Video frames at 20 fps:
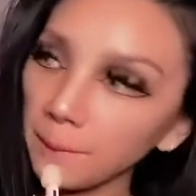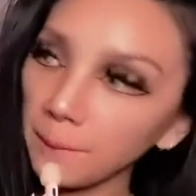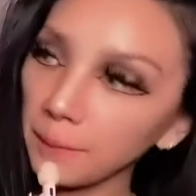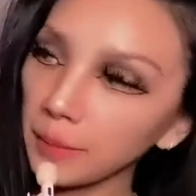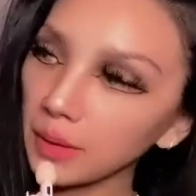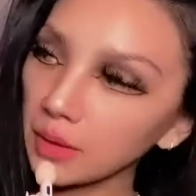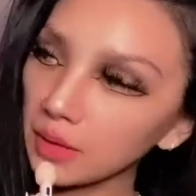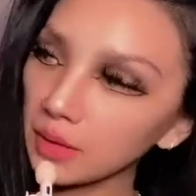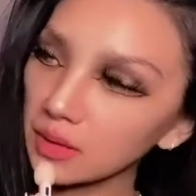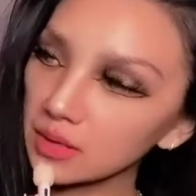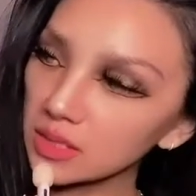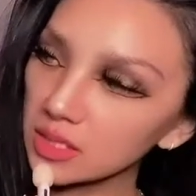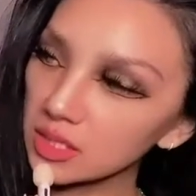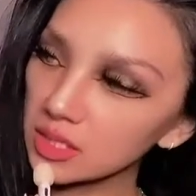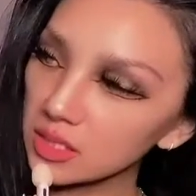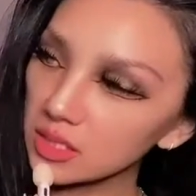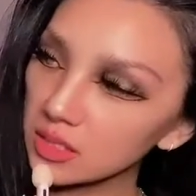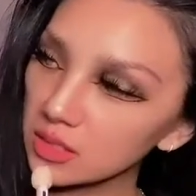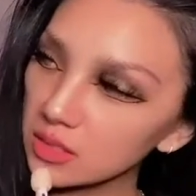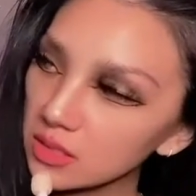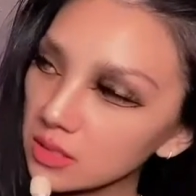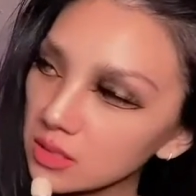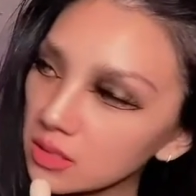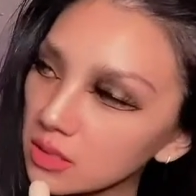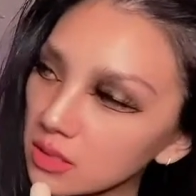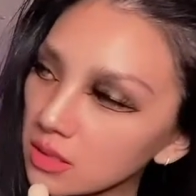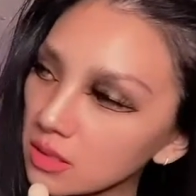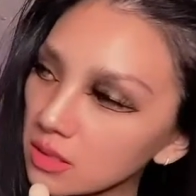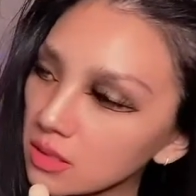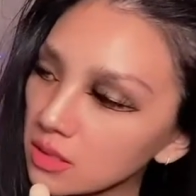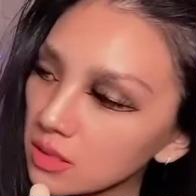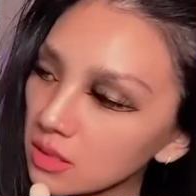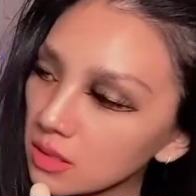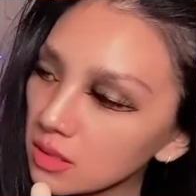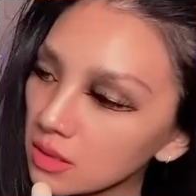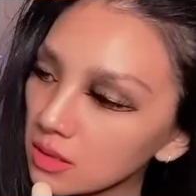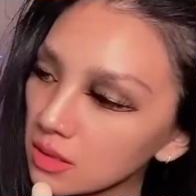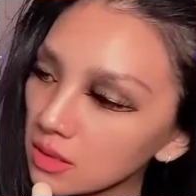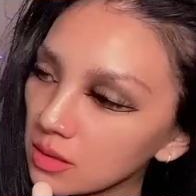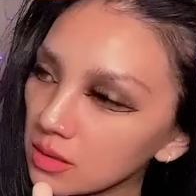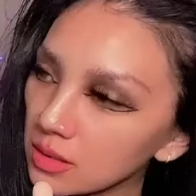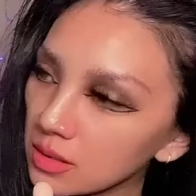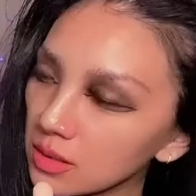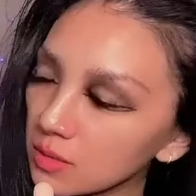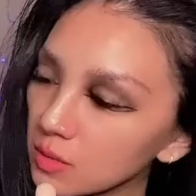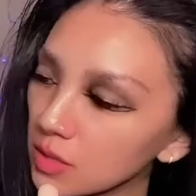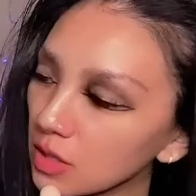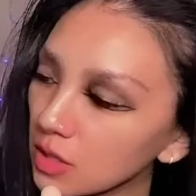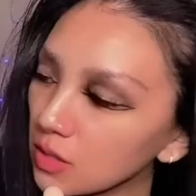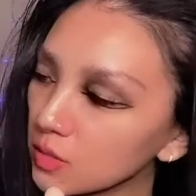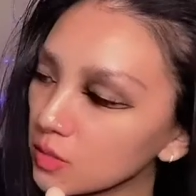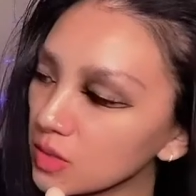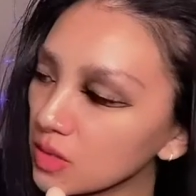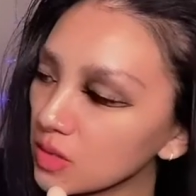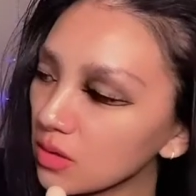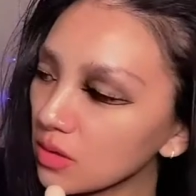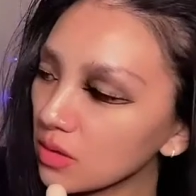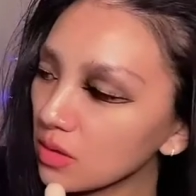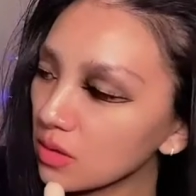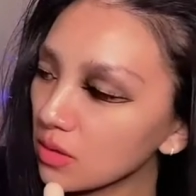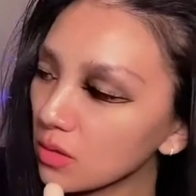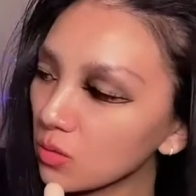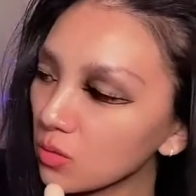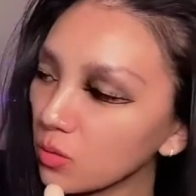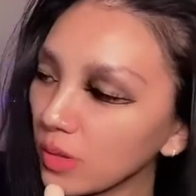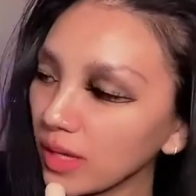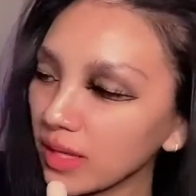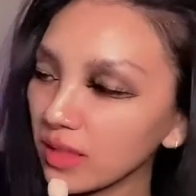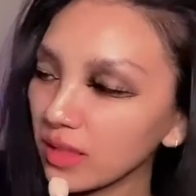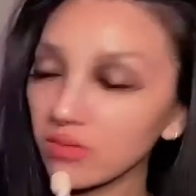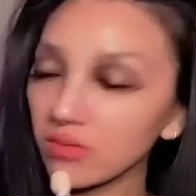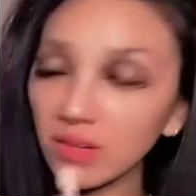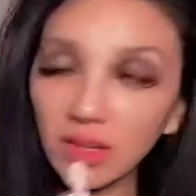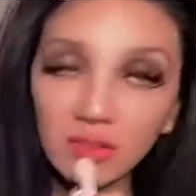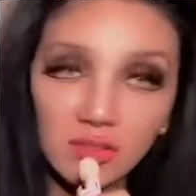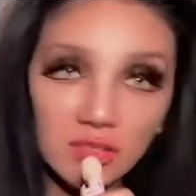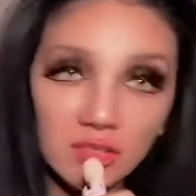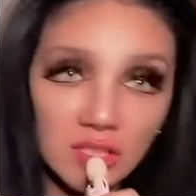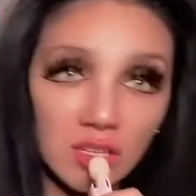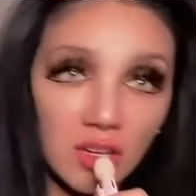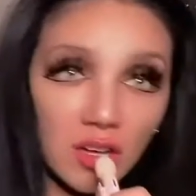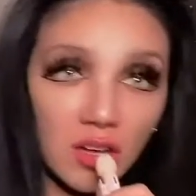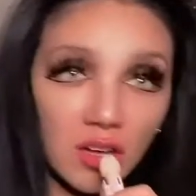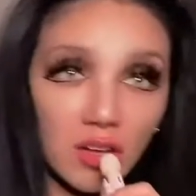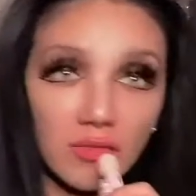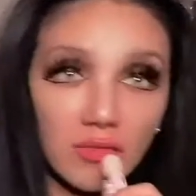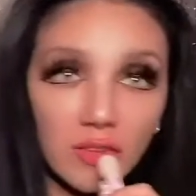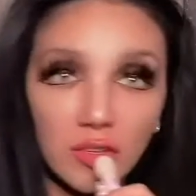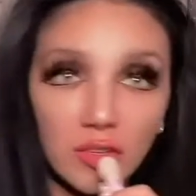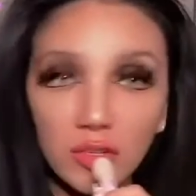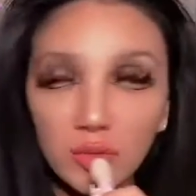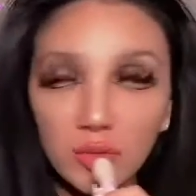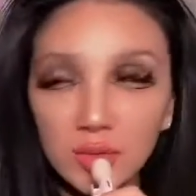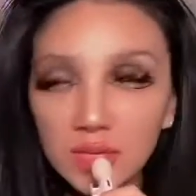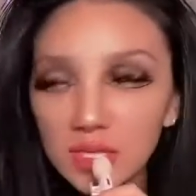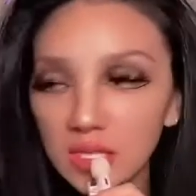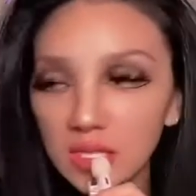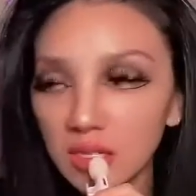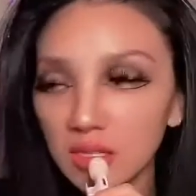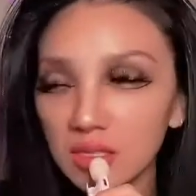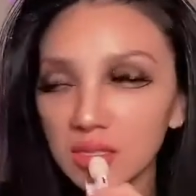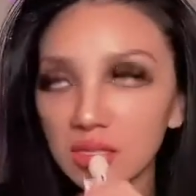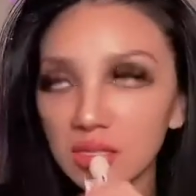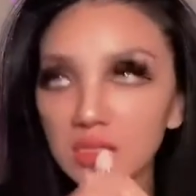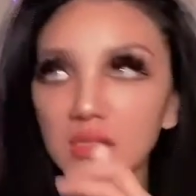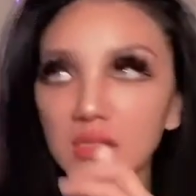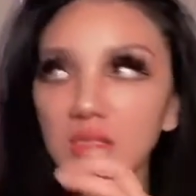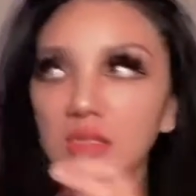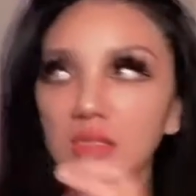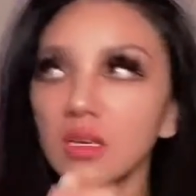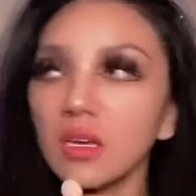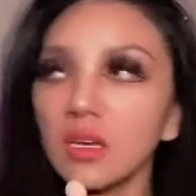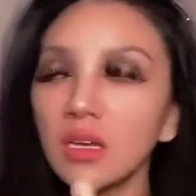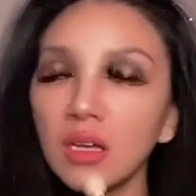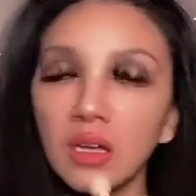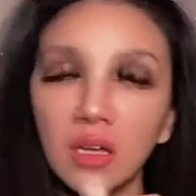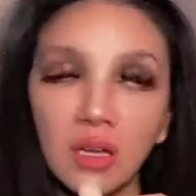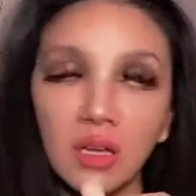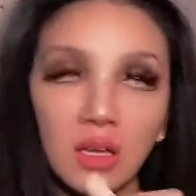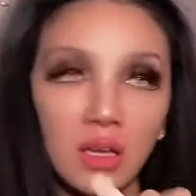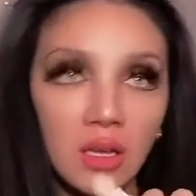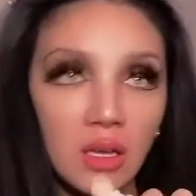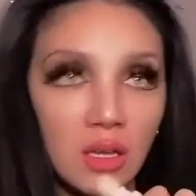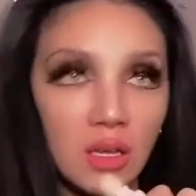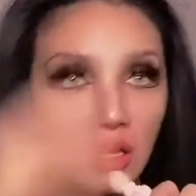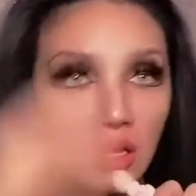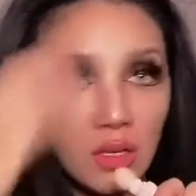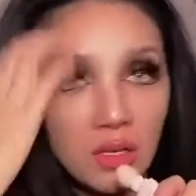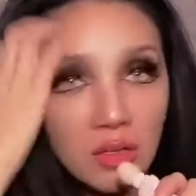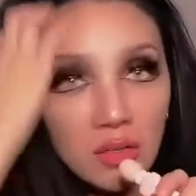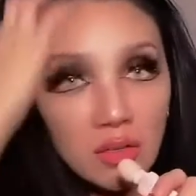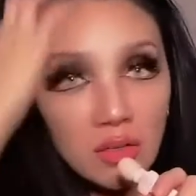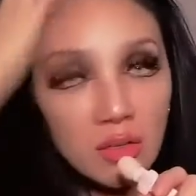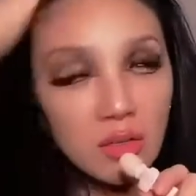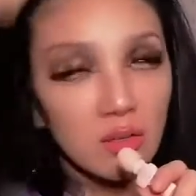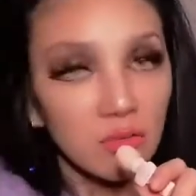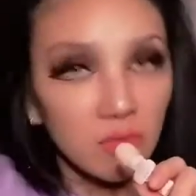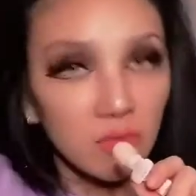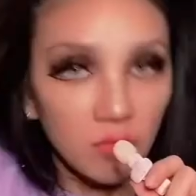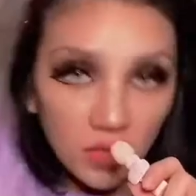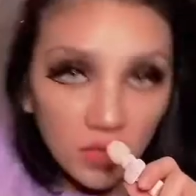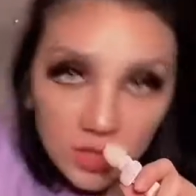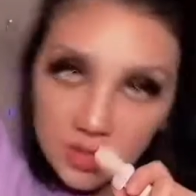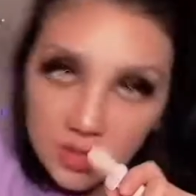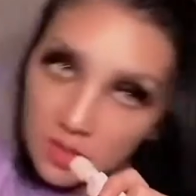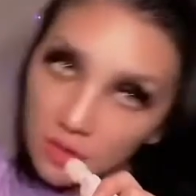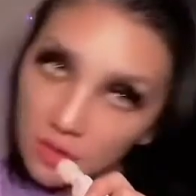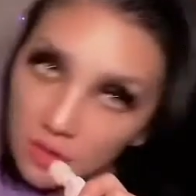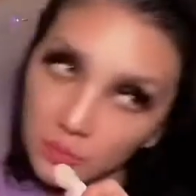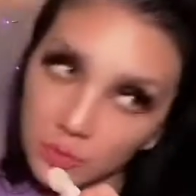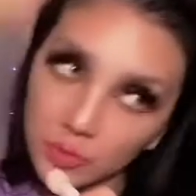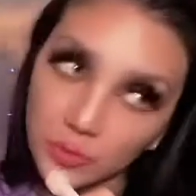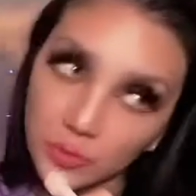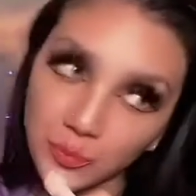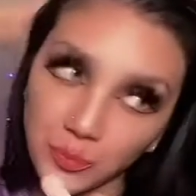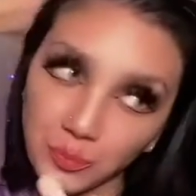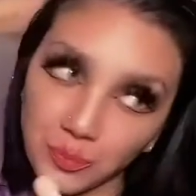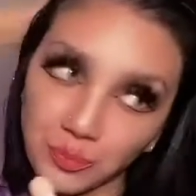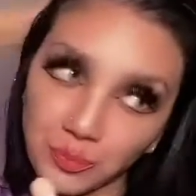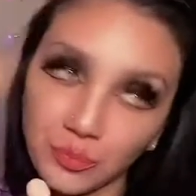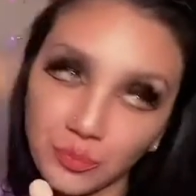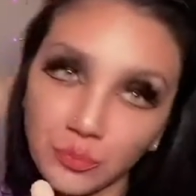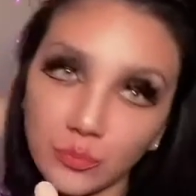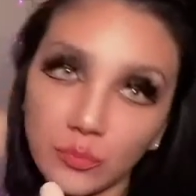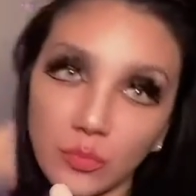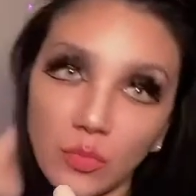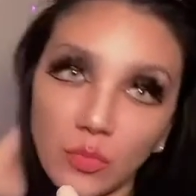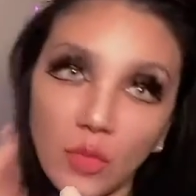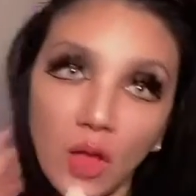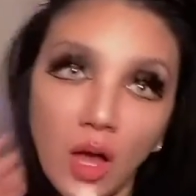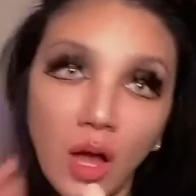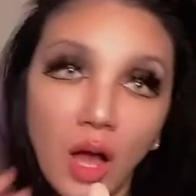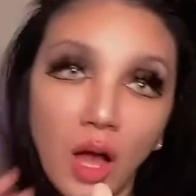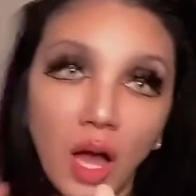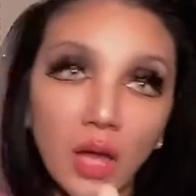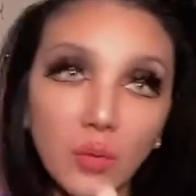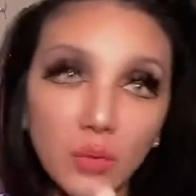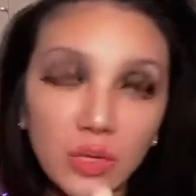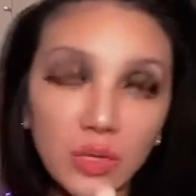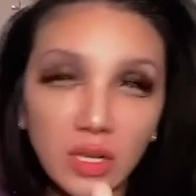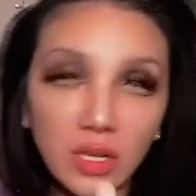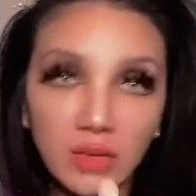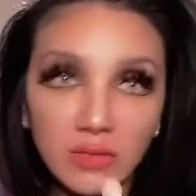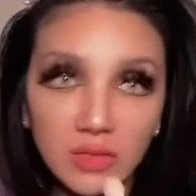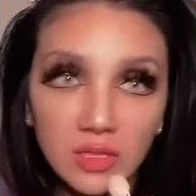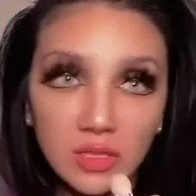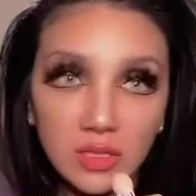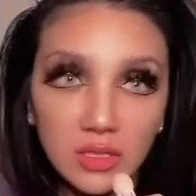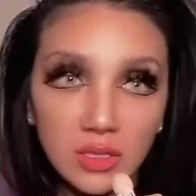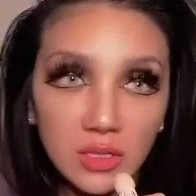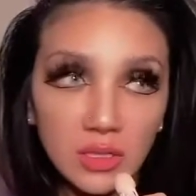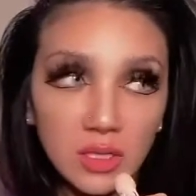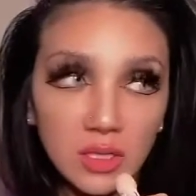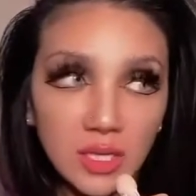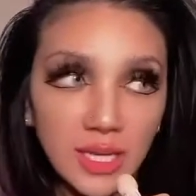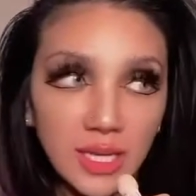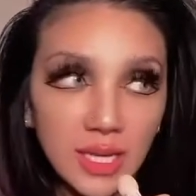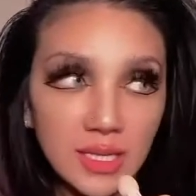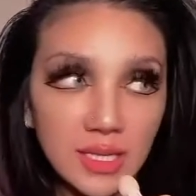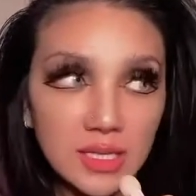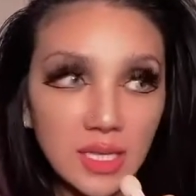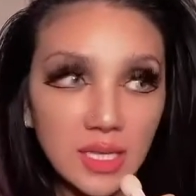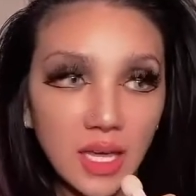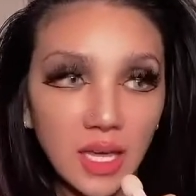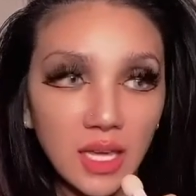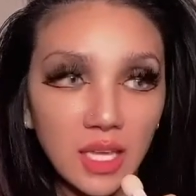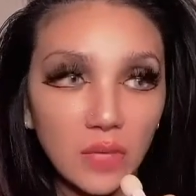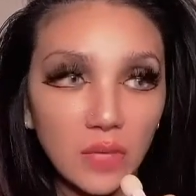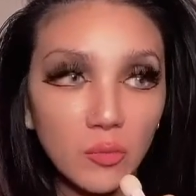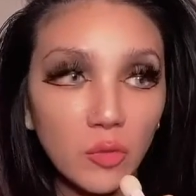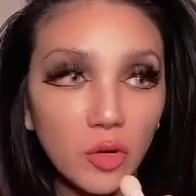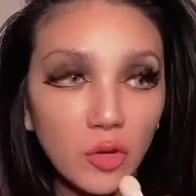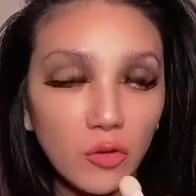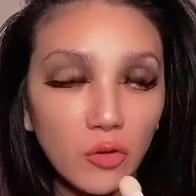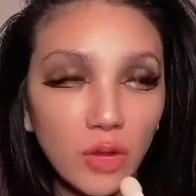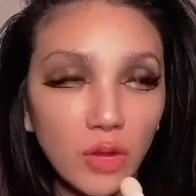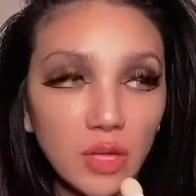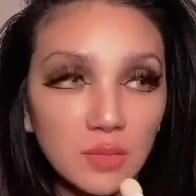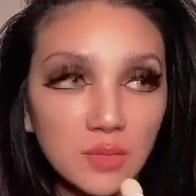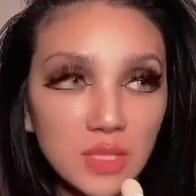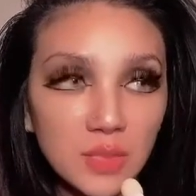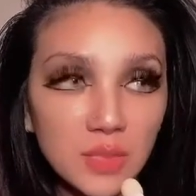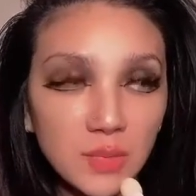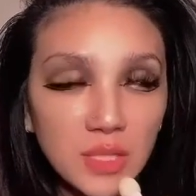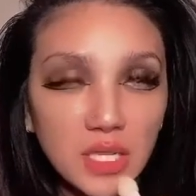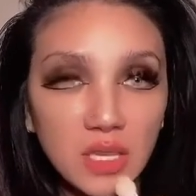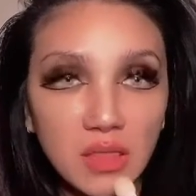But sometimes the way the flowers are cut off aren't always the nicest. For example, I would never get a monogram Speedy